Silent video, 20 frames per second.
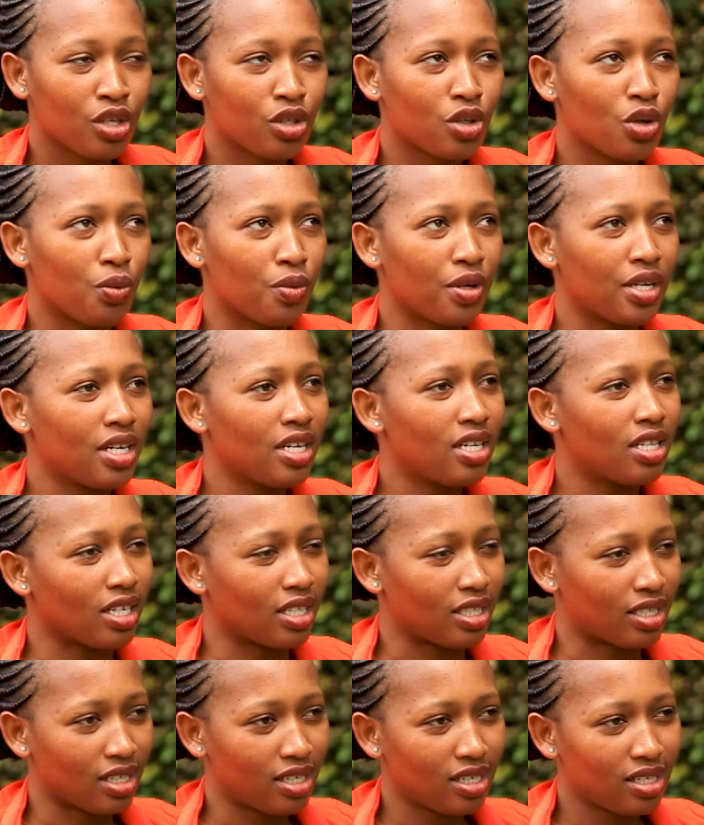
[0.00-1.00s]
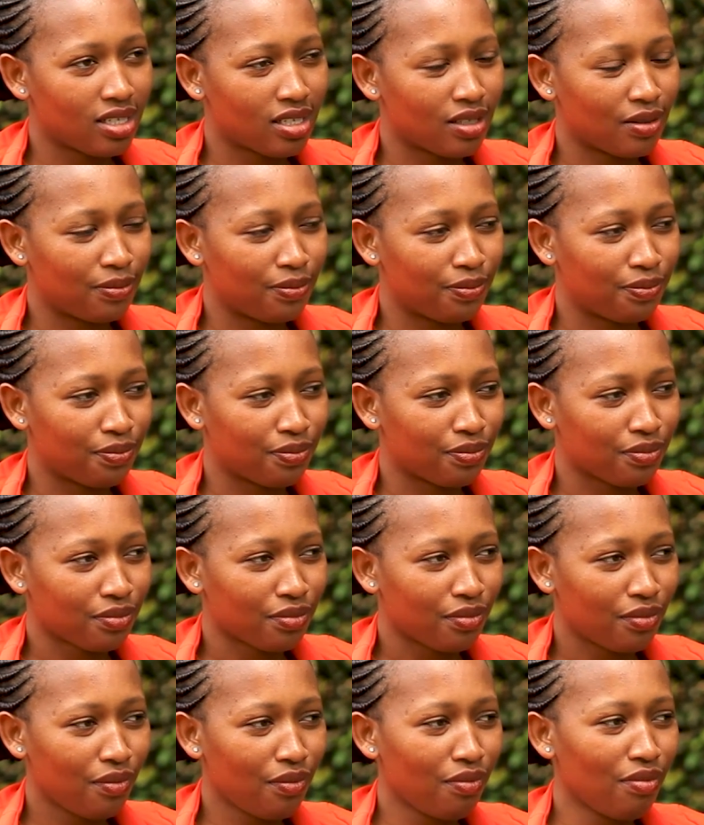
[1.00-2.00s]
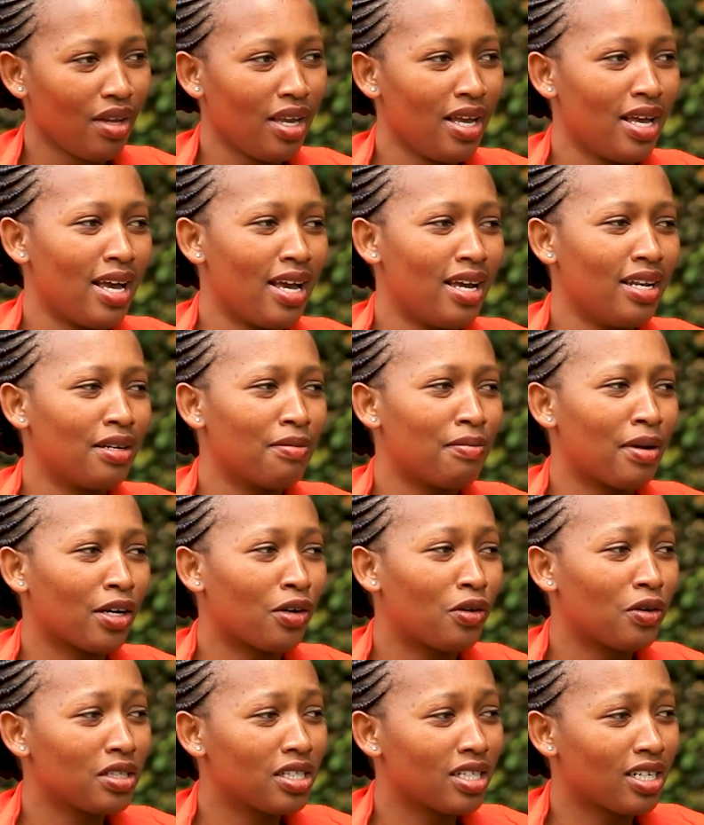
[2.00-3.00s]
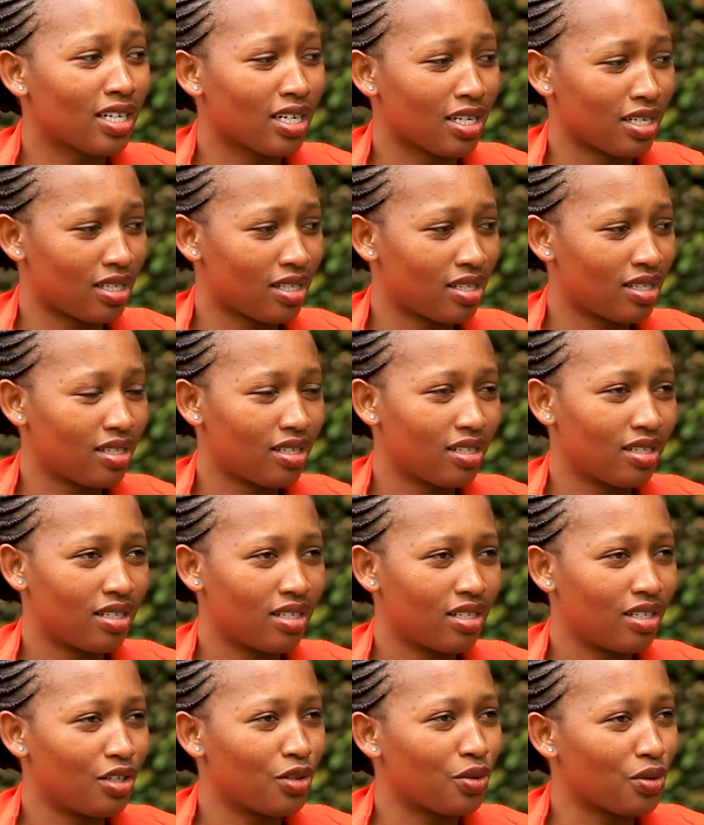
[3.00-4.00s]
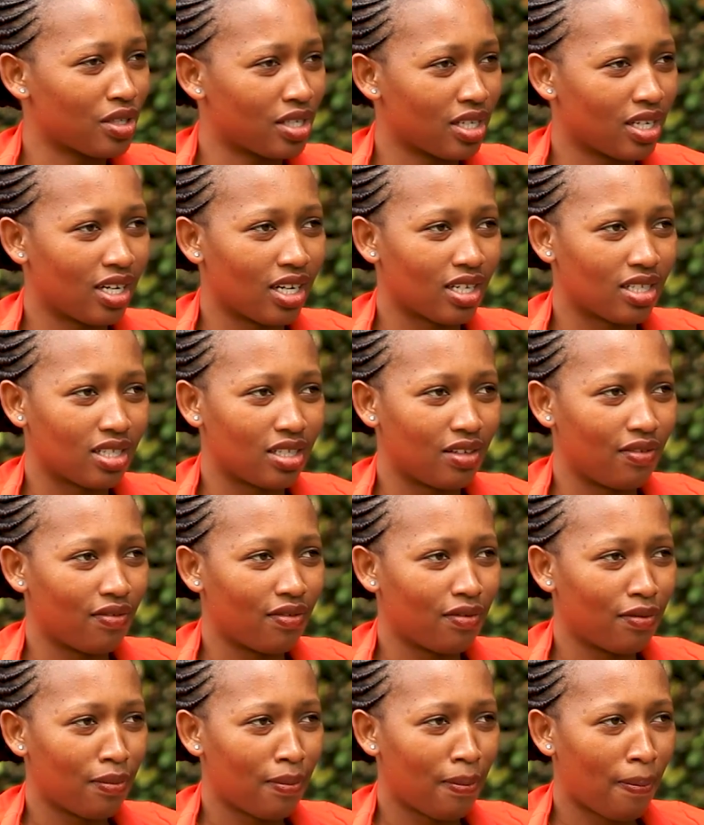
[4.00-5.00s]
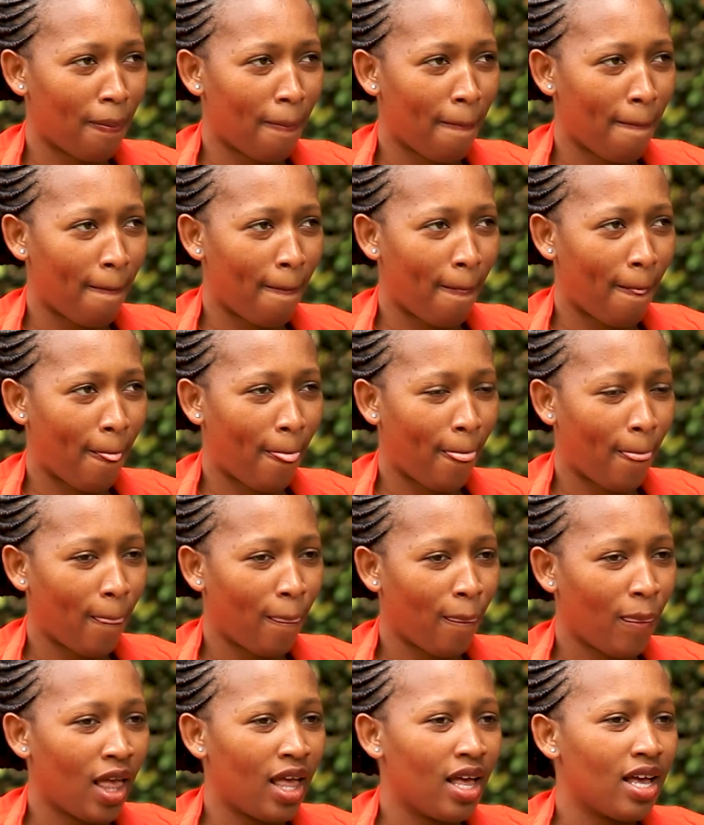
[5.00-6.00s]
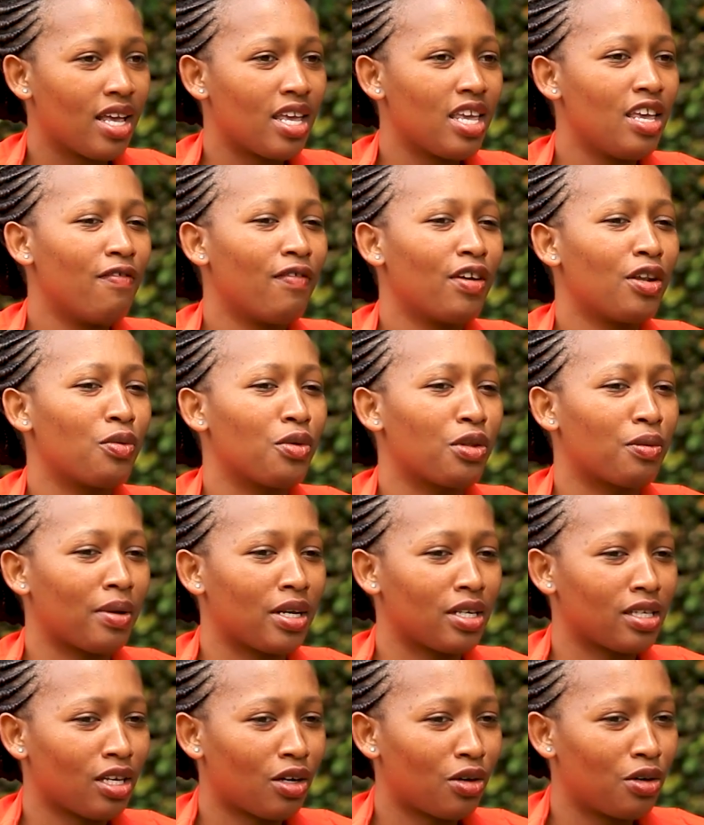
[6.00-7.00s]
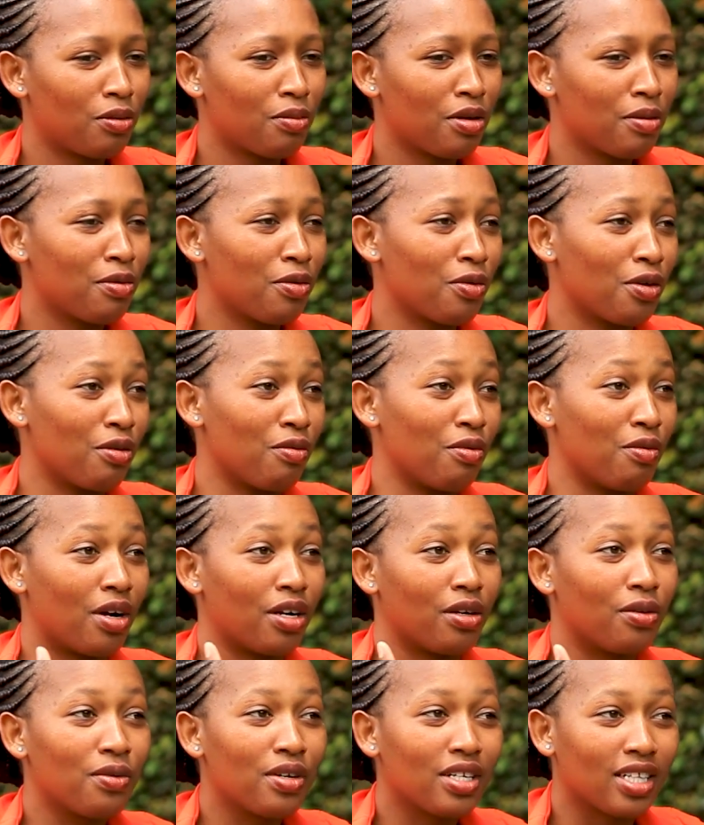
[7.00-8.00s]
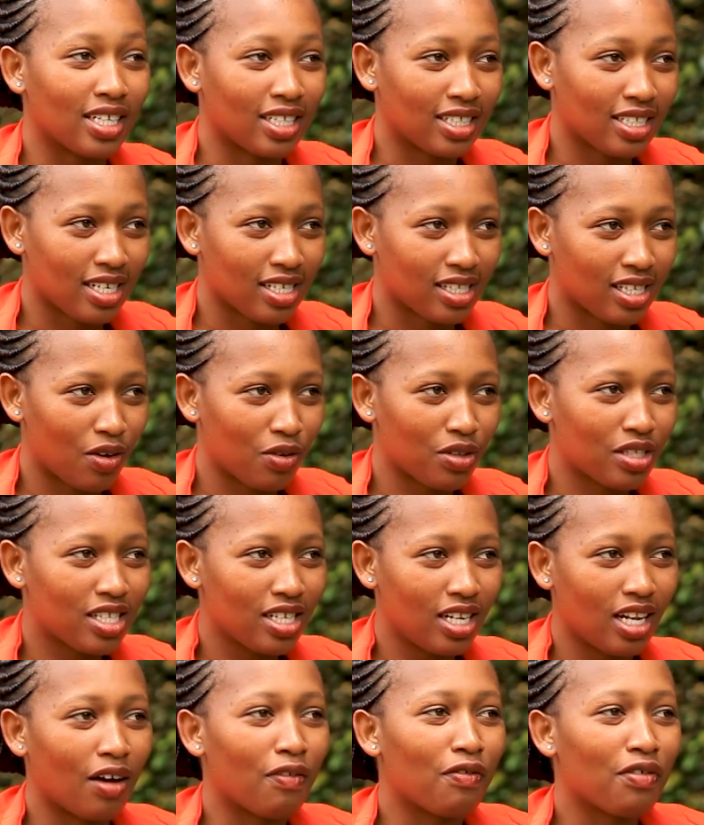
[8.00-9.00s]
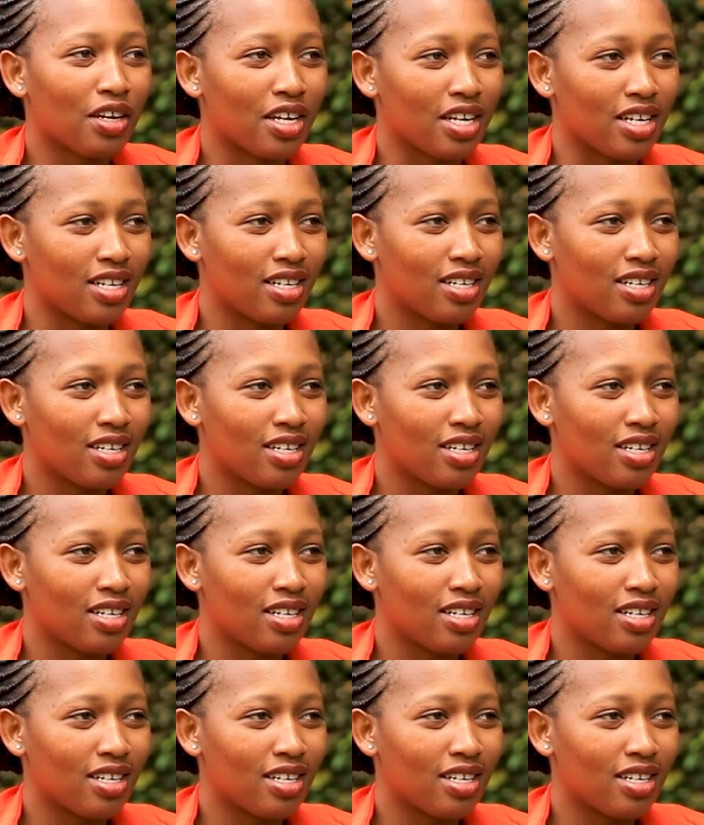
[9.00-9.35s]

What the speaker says: So we did the test, and by God's grace, it was negative. Wow. Even with my second baby, when we were doing the test, I was still afraid.